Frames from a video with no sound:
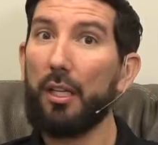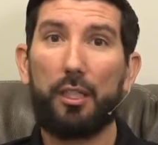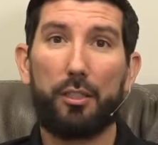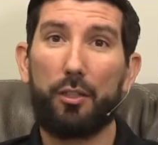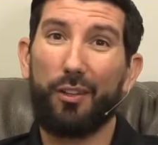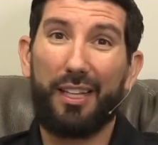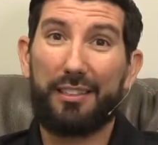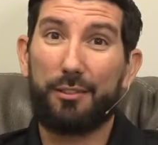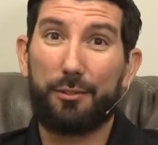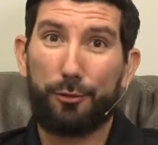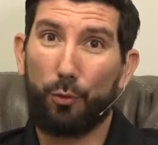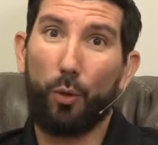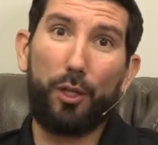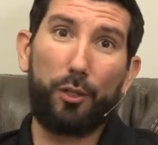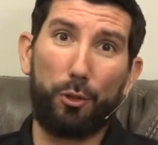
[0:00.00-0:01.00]
No, that's
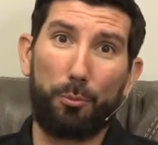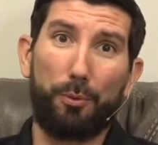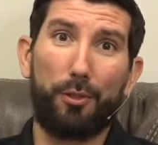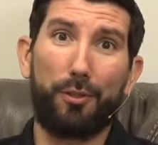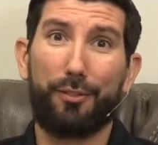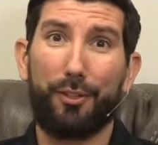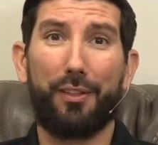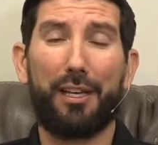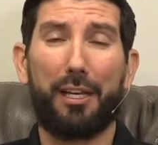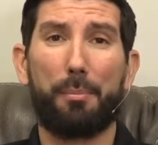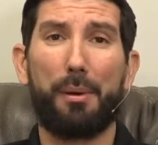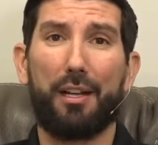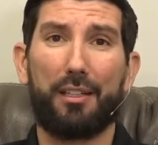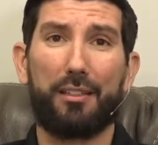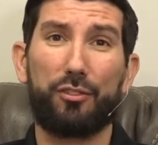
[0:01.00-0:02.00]
quadruple if you think
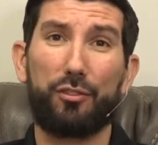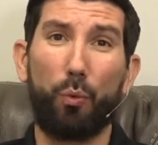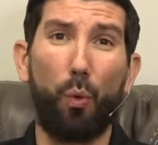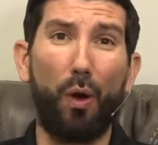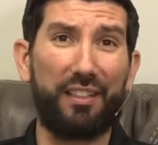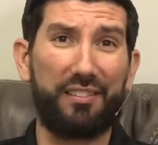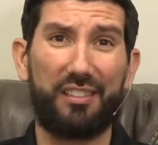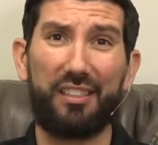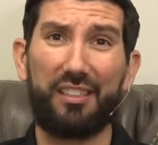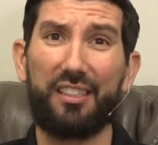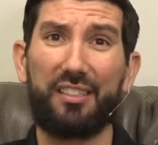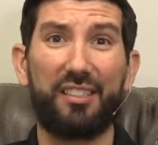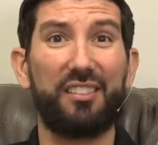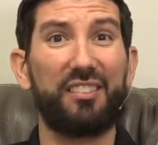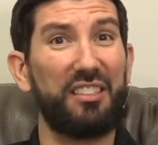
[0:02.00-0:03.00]
about it. It's twice the
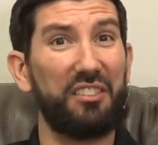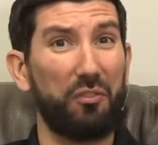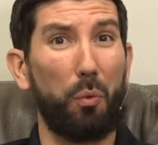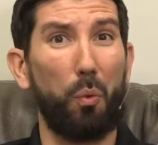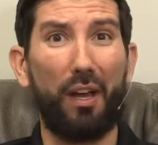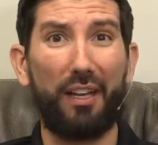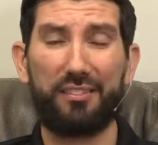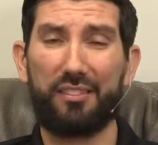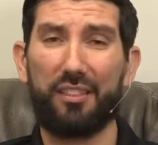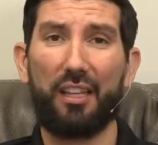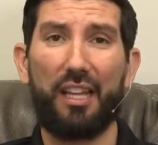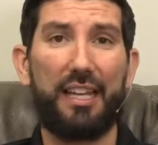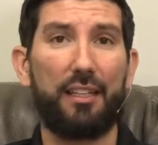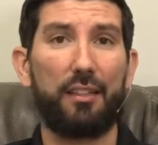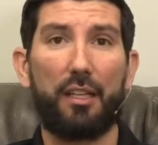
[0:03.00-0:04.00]
distance and twice the
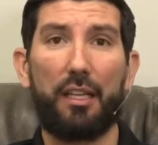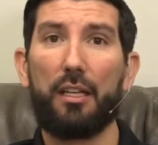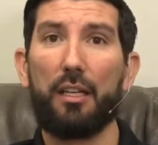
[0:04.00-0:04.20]
length.